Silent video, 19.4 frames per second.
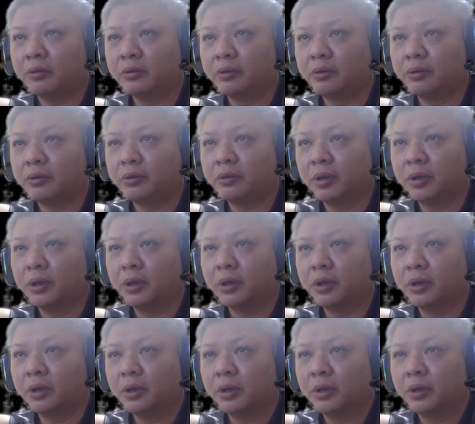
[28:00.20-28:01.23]
and also
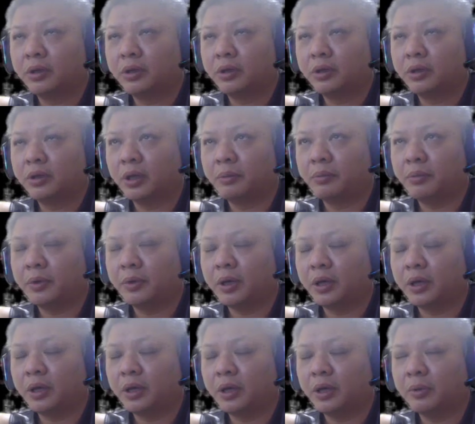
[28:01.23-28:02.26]

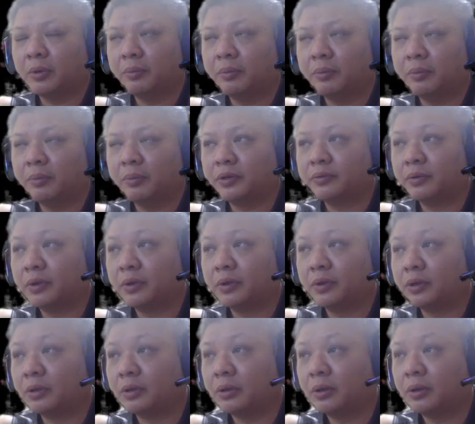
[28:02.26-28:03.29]
c1 plus 4
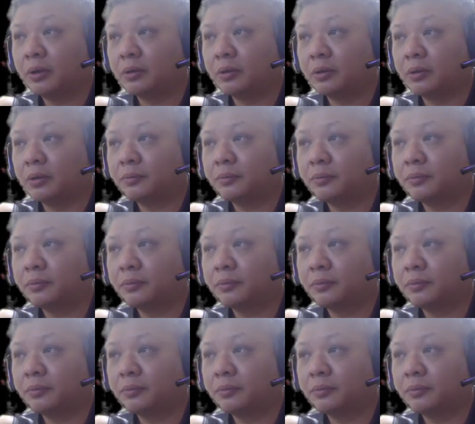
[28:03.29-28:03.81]
later on.